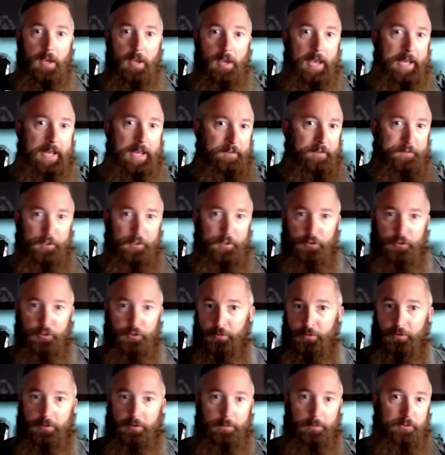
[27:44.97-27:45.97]
And if they're
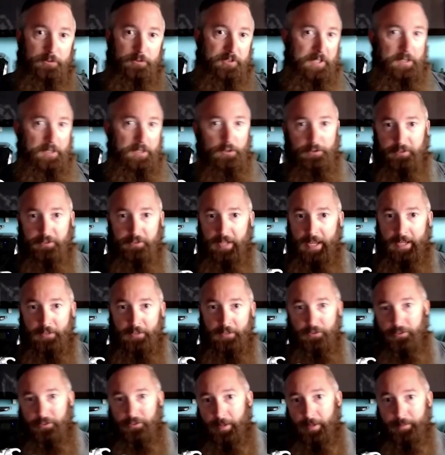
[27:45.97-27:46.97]
shooting some single
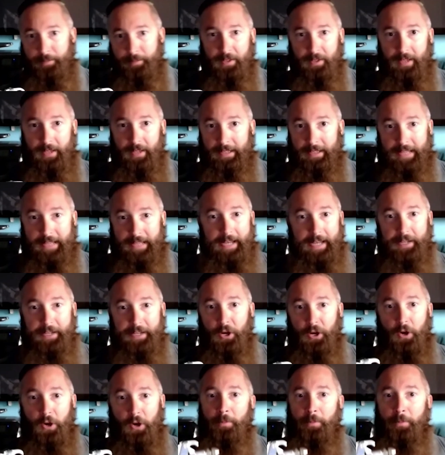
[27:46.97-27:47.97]
stage or something like that at
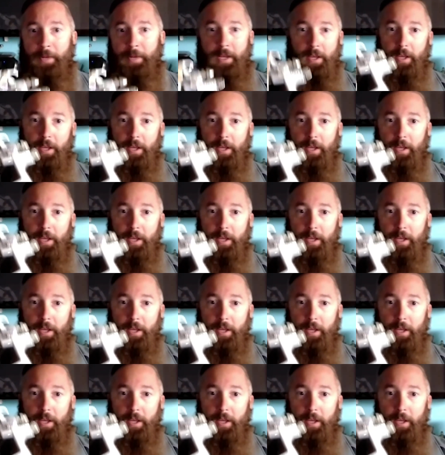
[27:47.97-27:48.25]
home,